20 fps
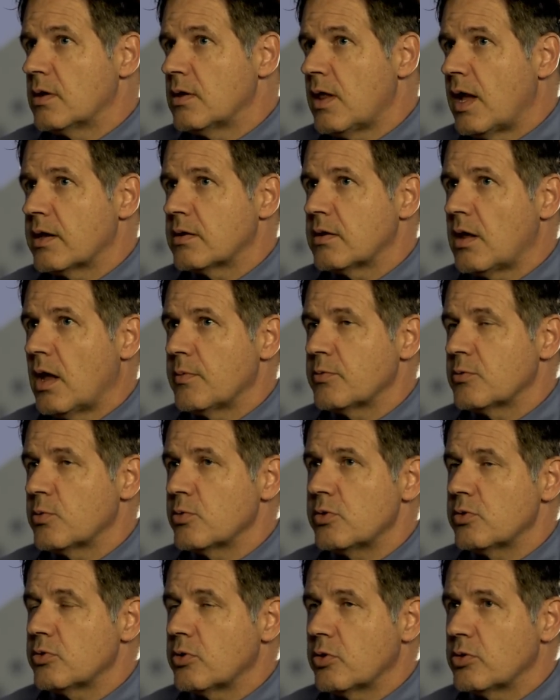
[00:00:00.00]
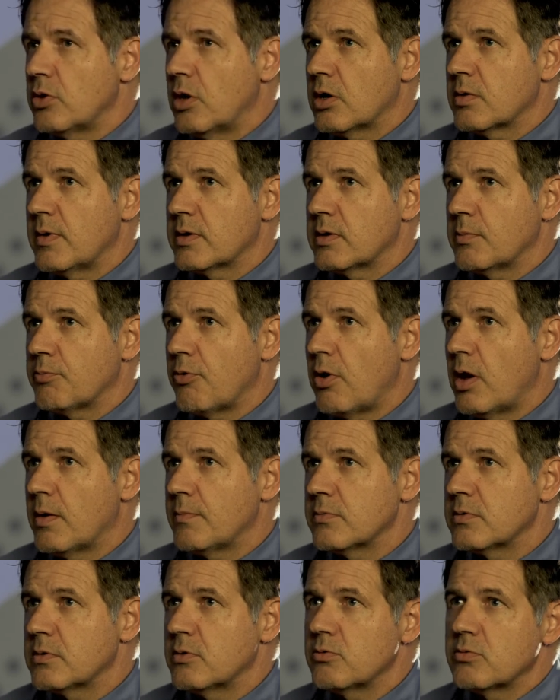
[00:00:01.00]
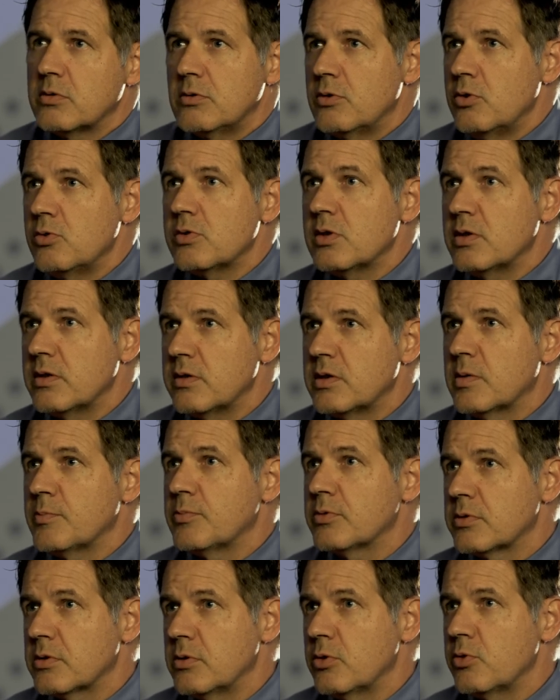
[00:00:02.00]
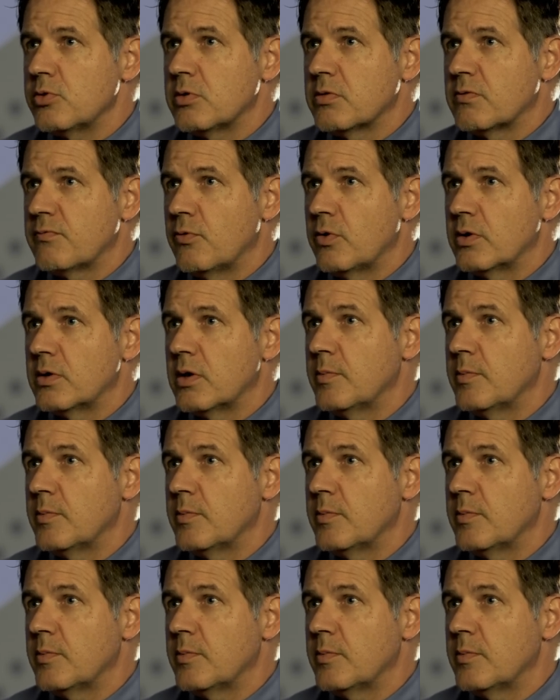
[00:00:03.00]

A lot of times, once you start talking about the problems, there's usually simple solutions for it.